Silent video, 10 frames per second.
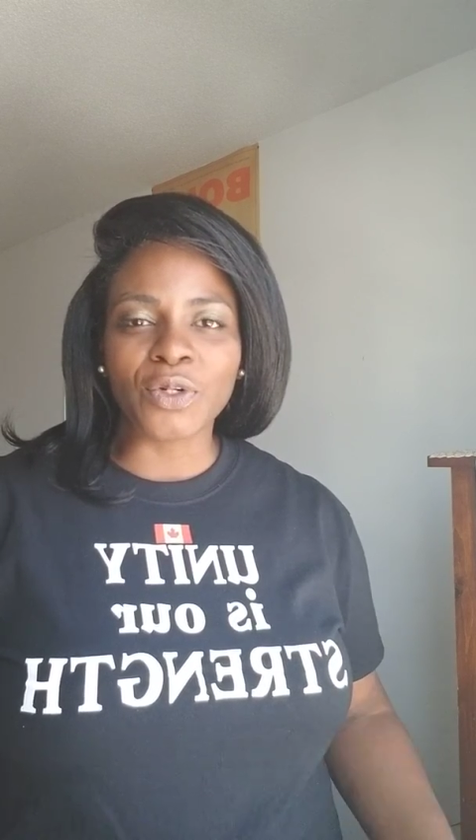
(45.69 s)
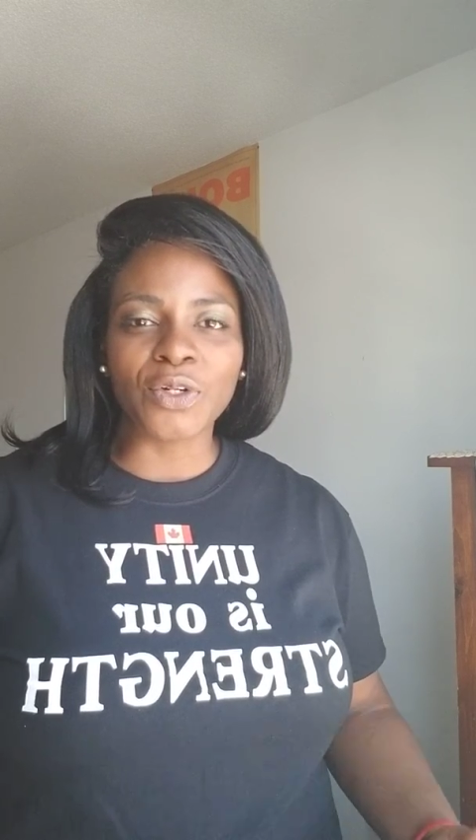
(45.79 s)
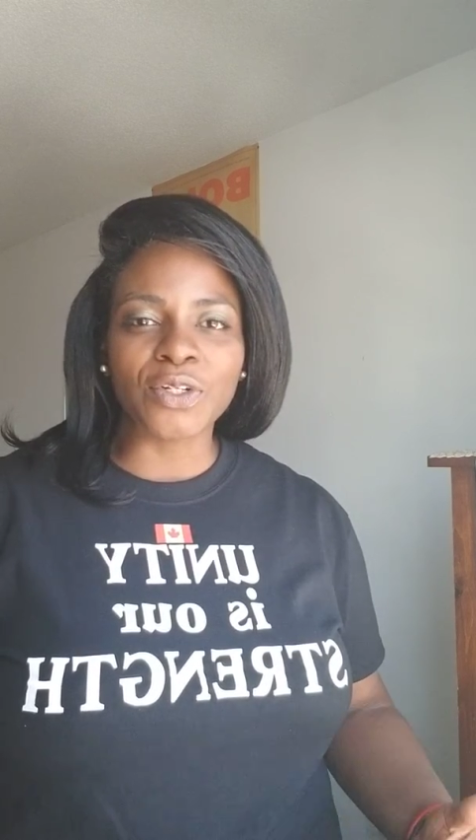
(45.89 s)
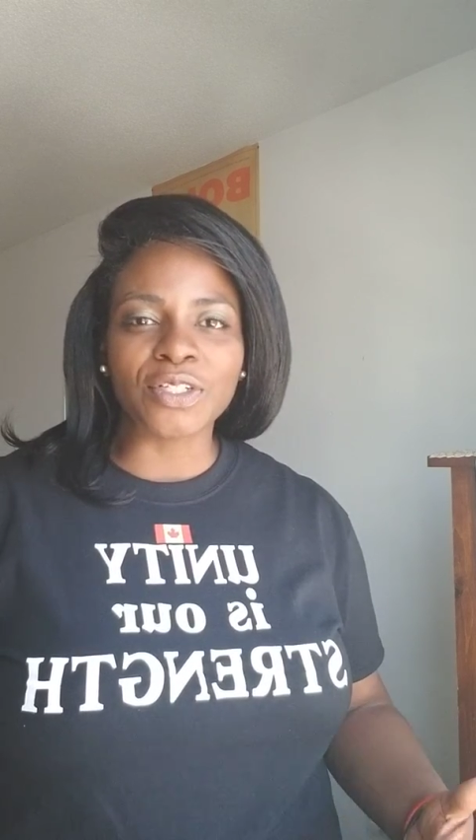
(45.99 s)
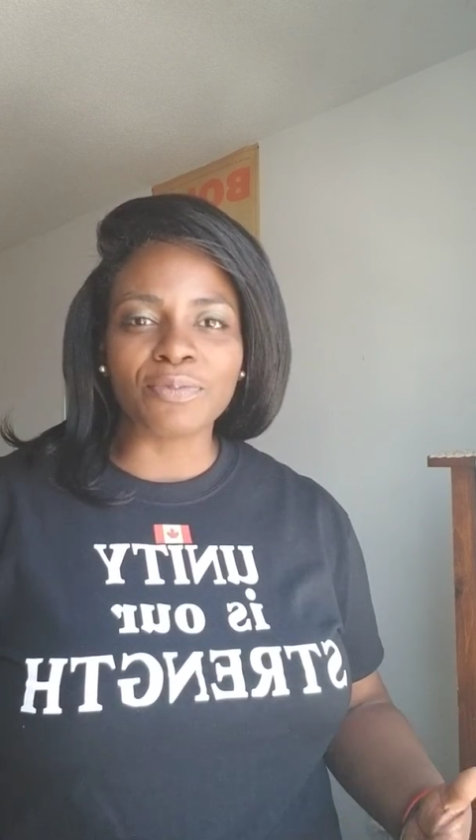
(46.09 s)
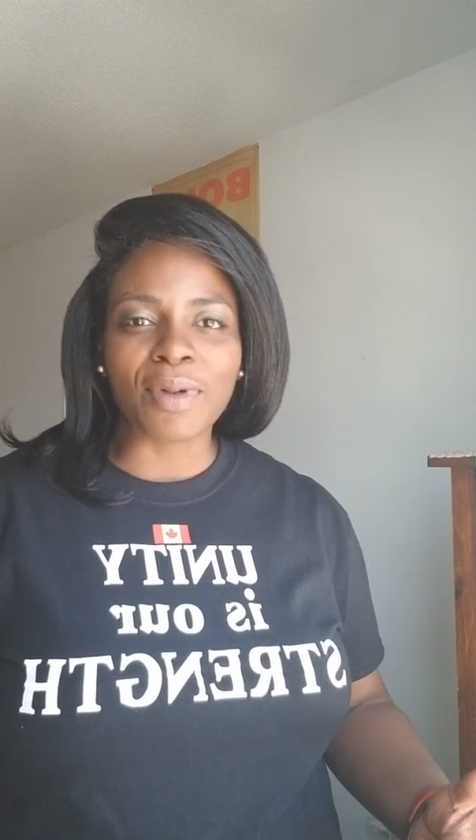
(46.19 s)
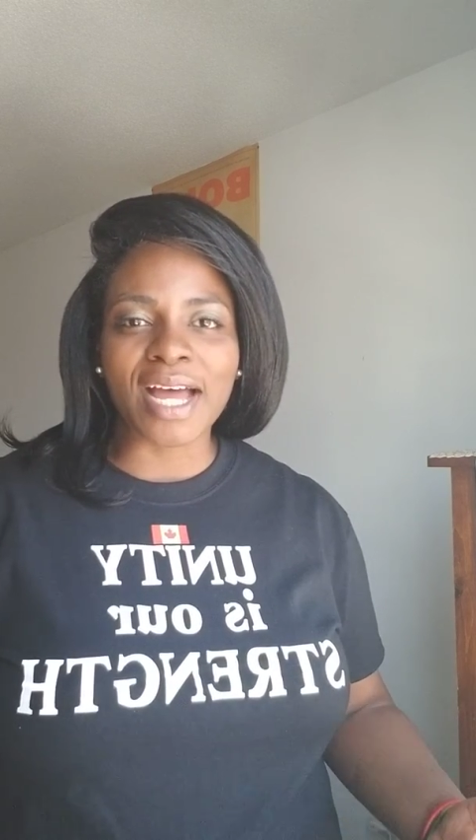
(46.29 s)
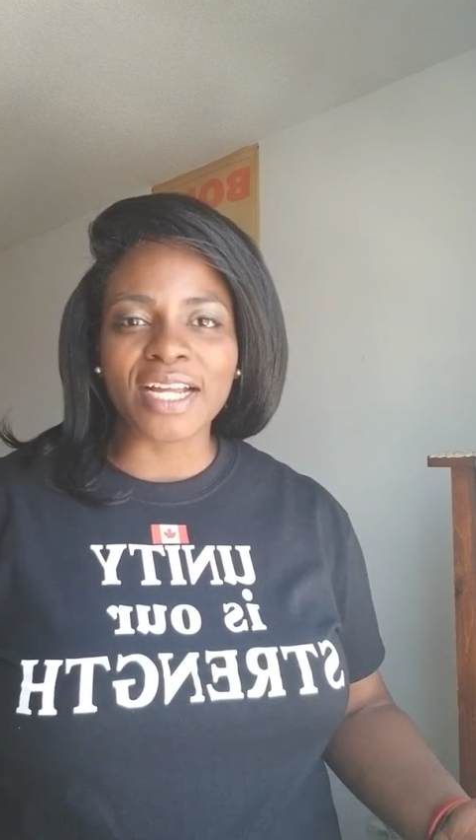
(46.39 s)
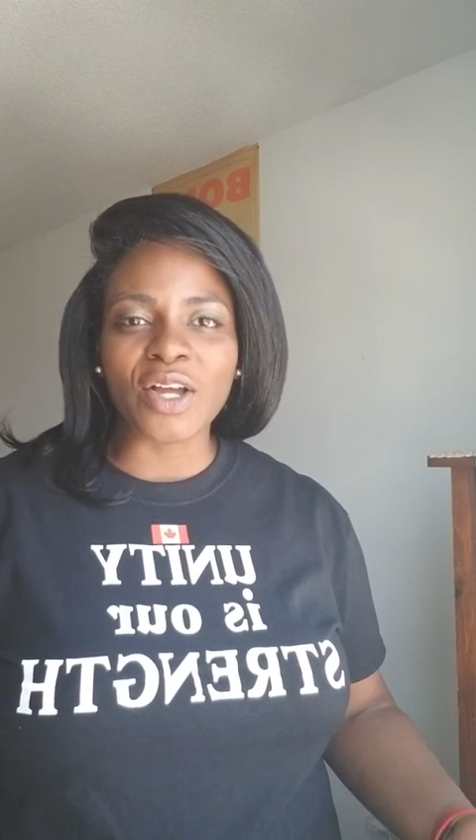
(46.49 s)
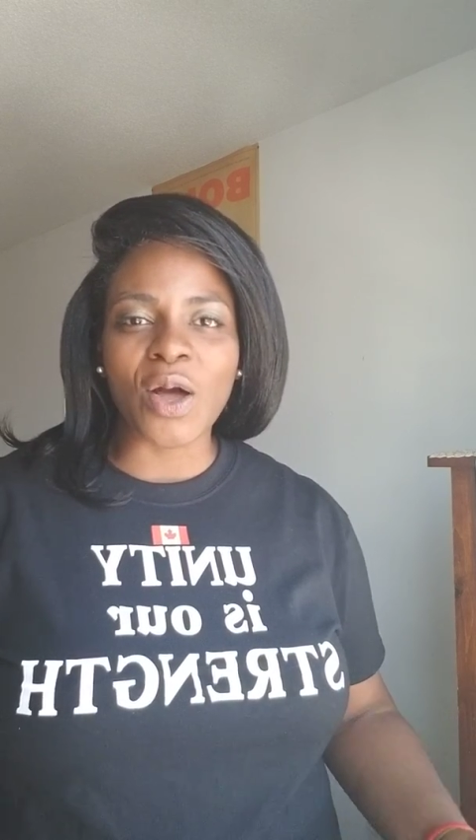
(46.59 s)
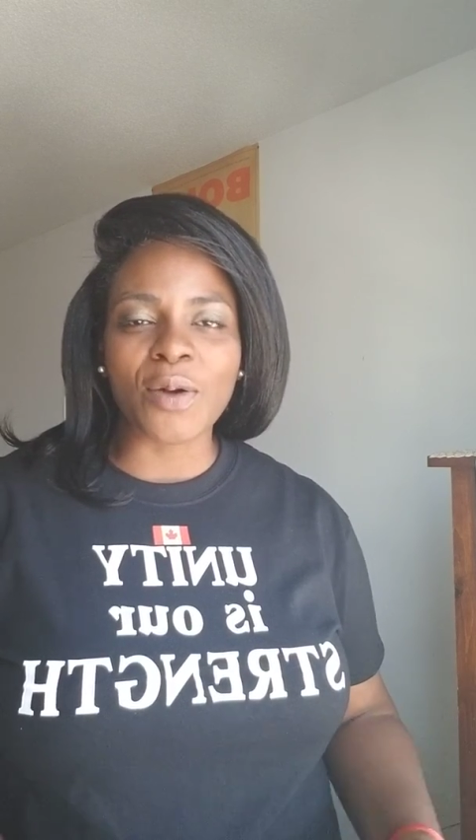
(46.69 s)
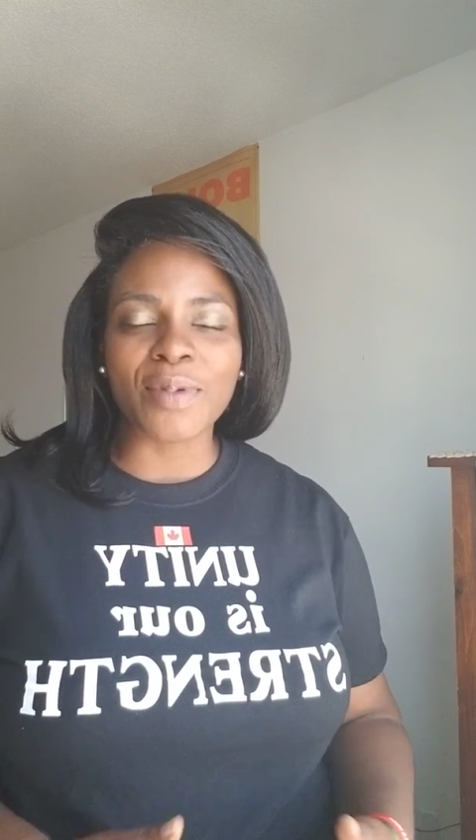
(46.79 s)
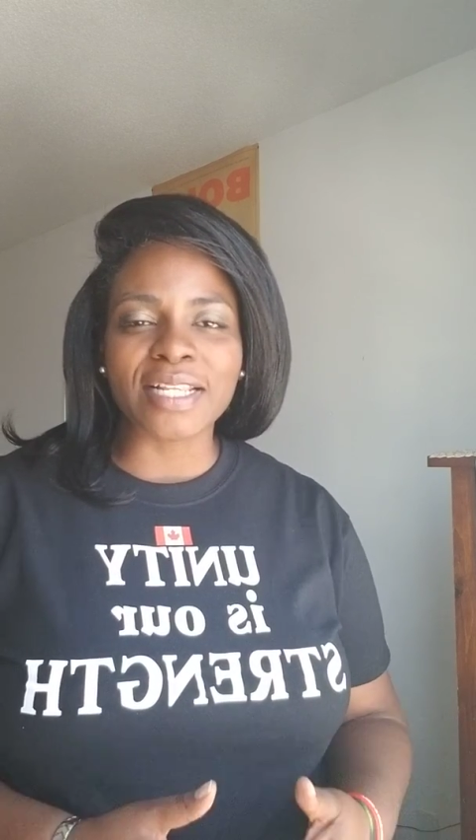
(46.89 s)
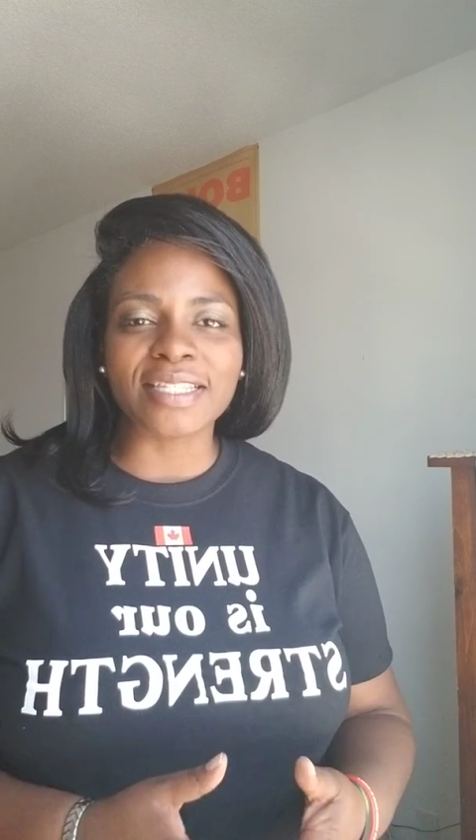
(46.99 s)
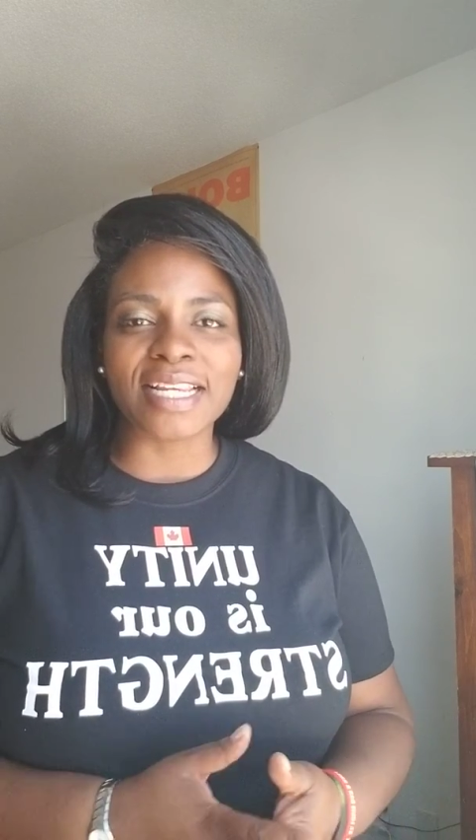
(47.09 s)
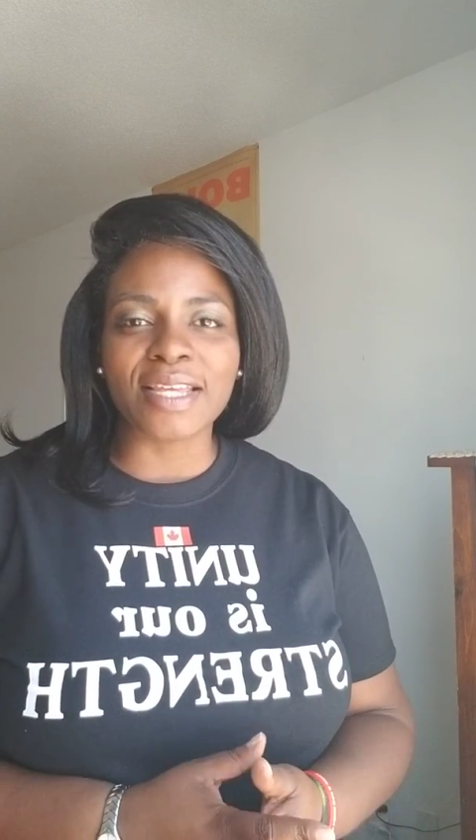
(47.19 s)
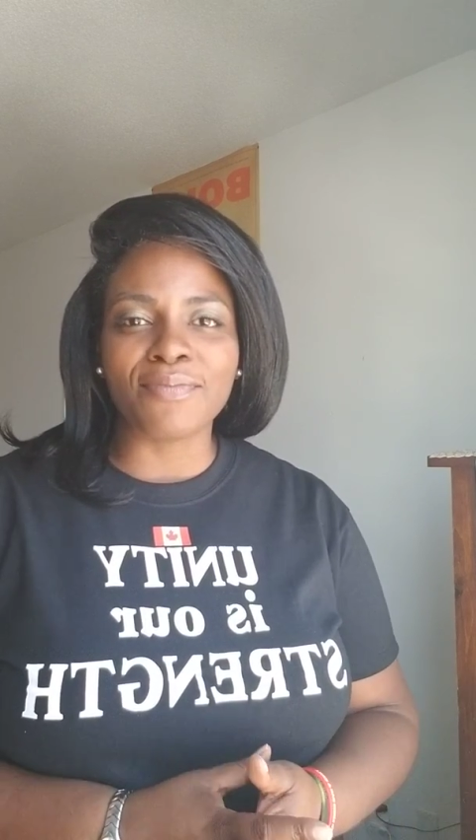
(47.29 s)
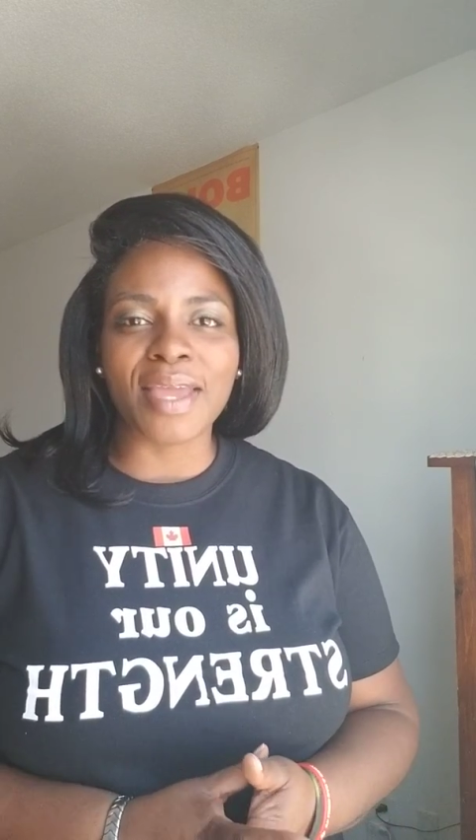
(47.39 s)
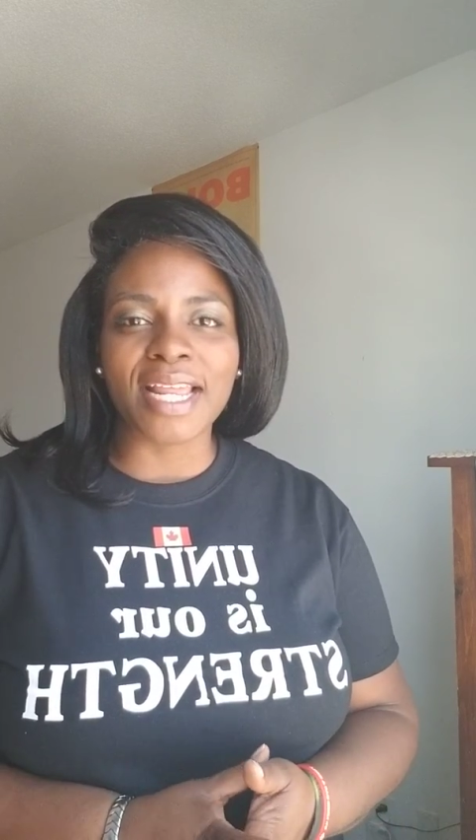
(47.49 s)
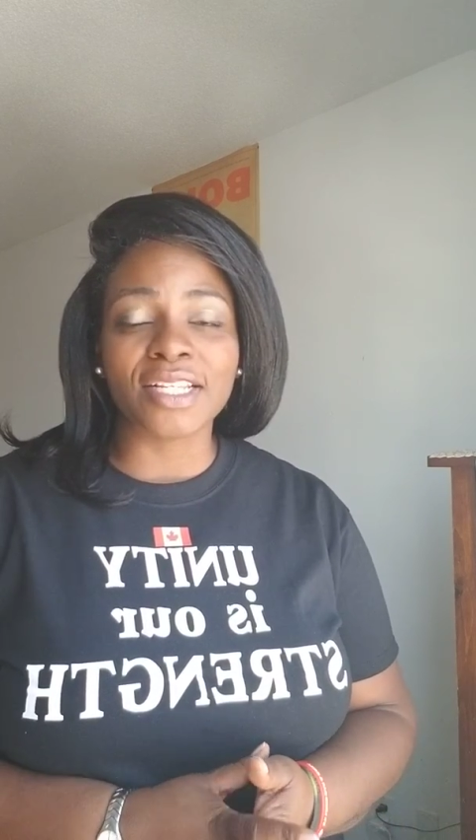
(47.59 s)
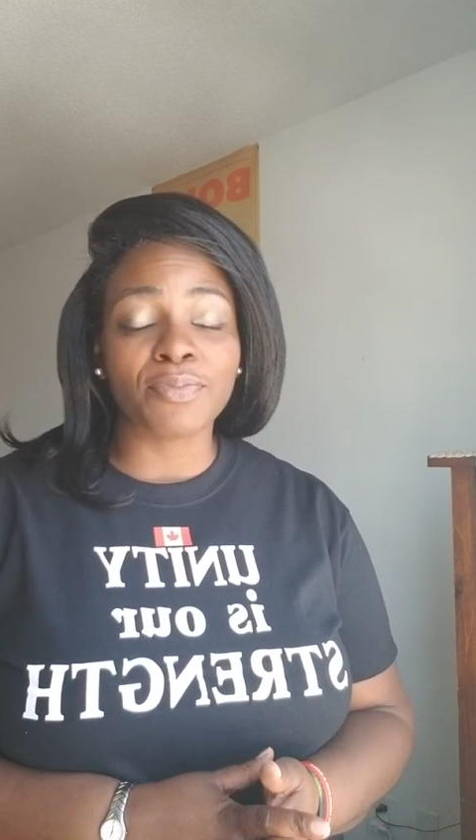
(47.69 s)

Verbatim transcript: hurt by comments that he made,